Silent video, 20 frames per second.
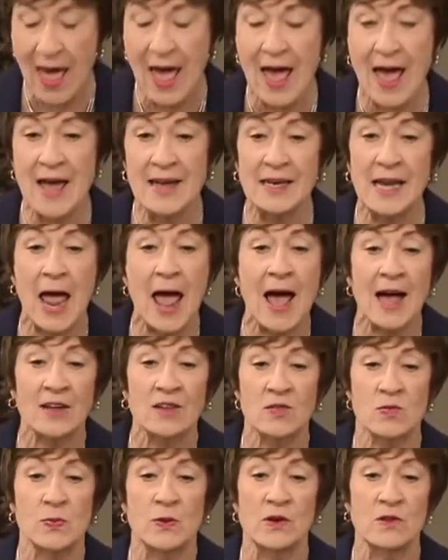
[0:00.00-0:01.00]
and
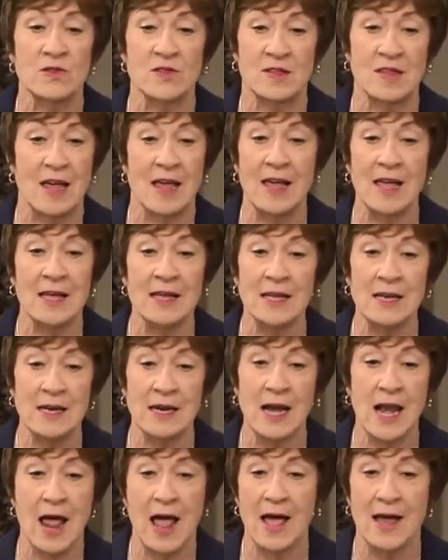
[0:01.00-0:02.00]
experts
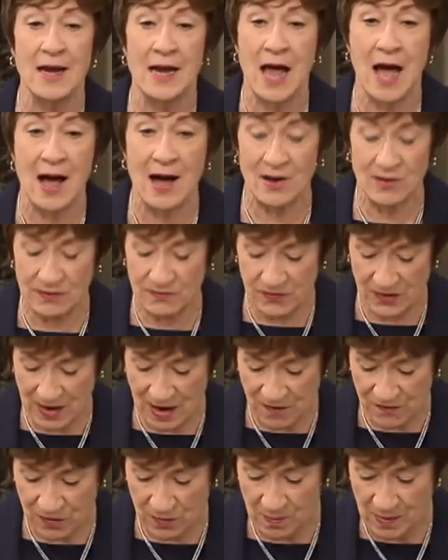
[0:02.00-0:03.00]
in and out of
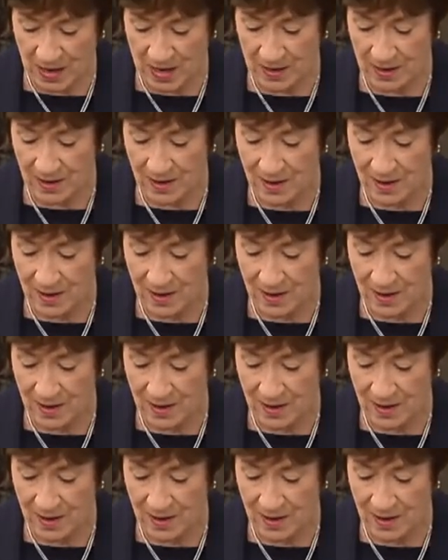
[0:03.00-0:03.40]
government.